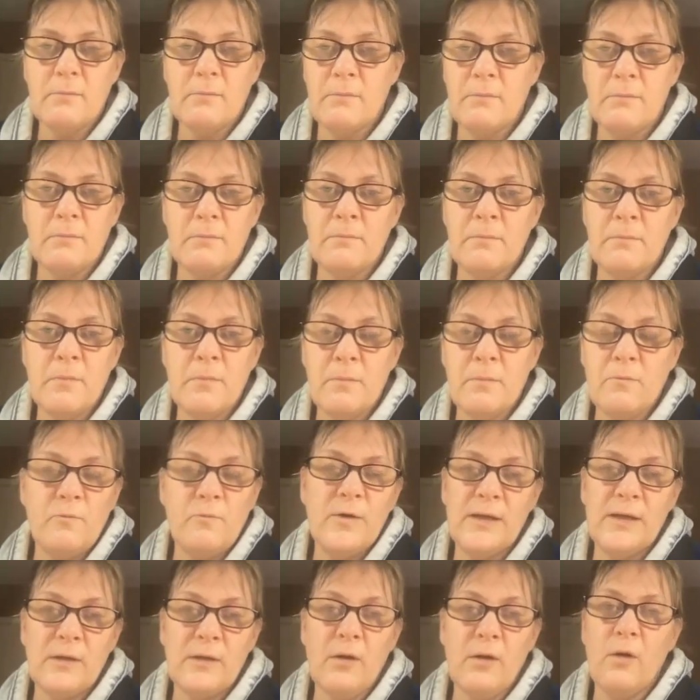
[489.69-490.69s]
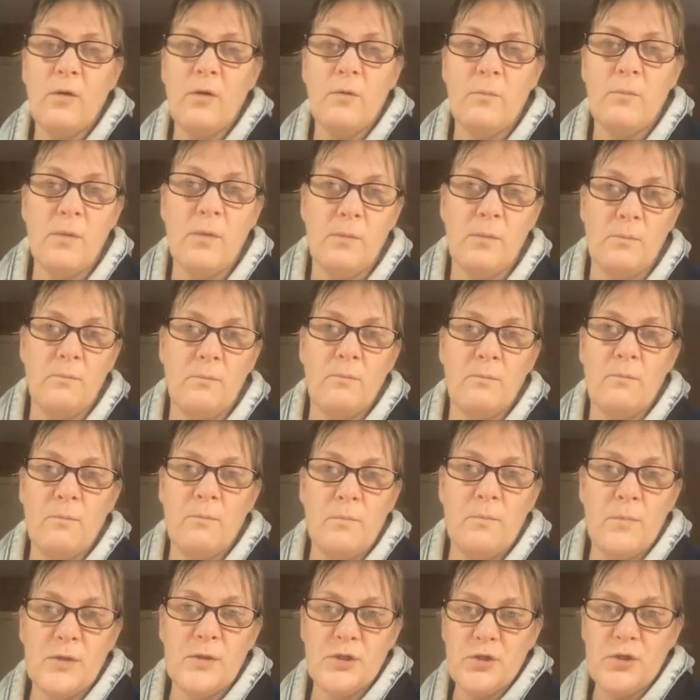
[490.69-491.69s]
We know
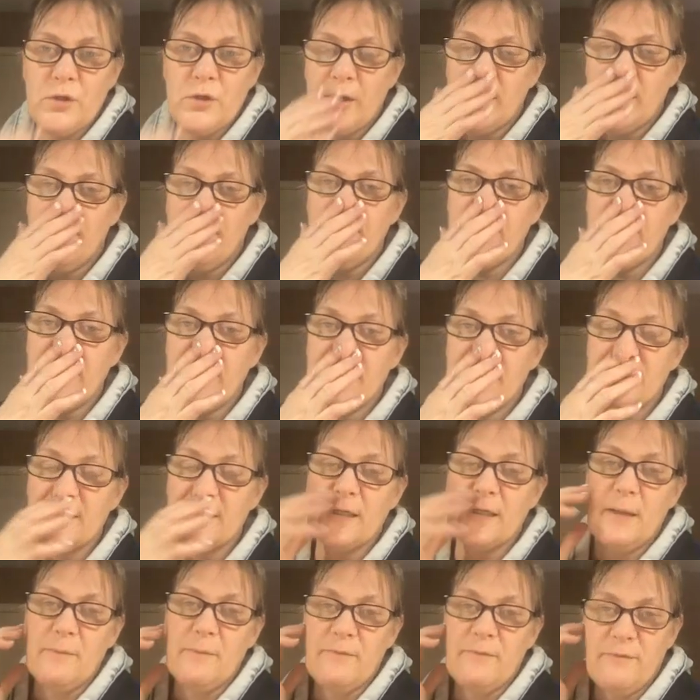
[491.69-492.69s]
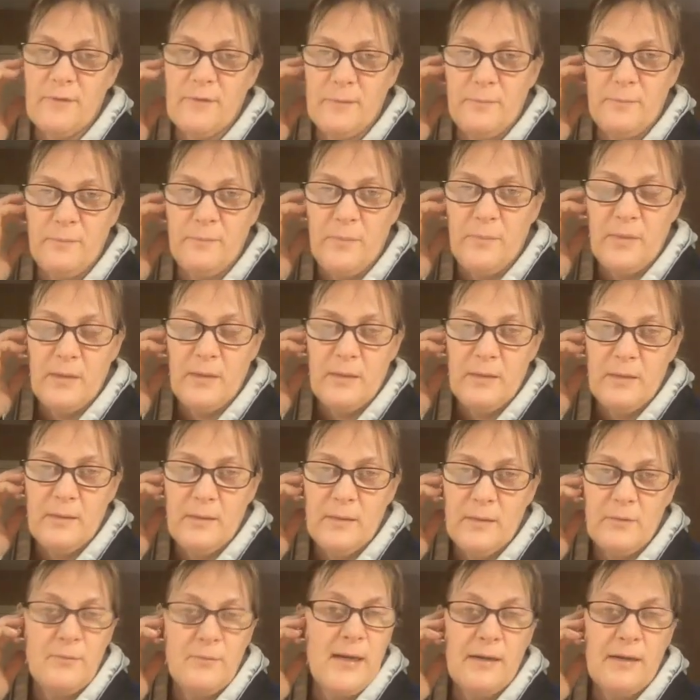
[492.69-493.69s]
majority of drugs come from
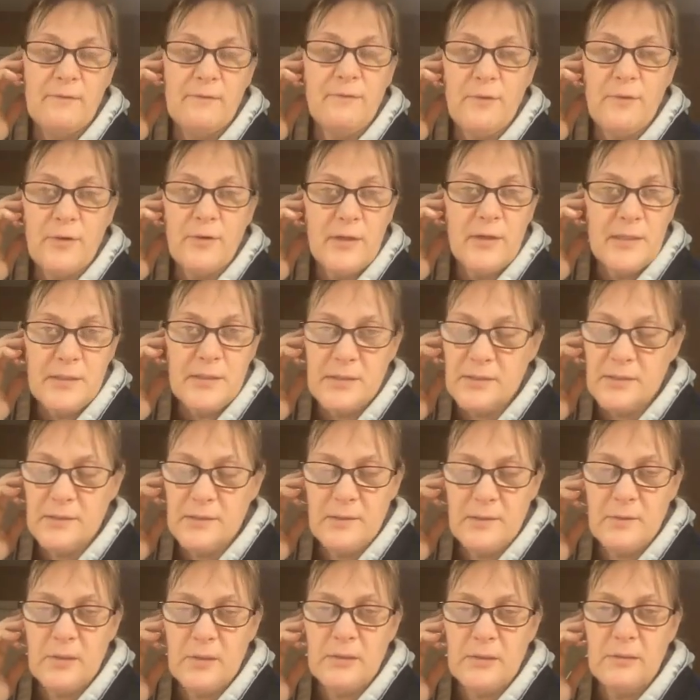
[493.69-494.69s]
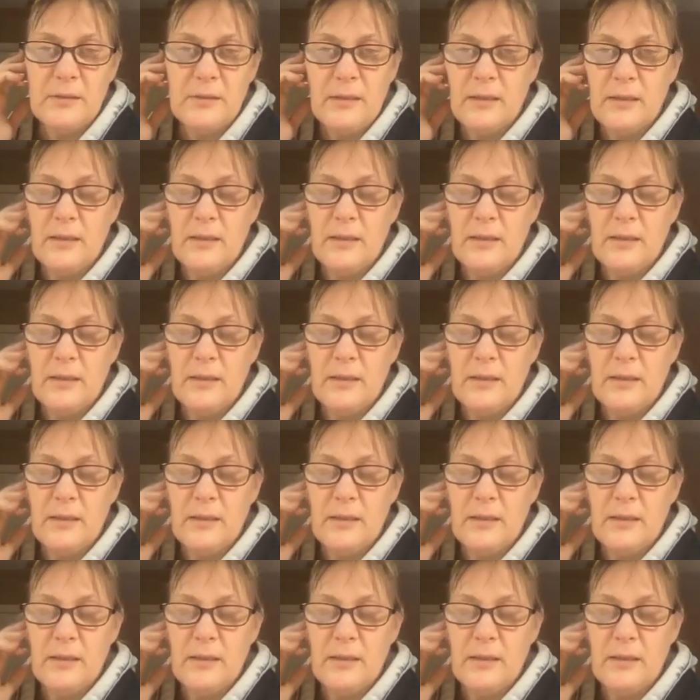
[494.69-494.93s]
the rainforest,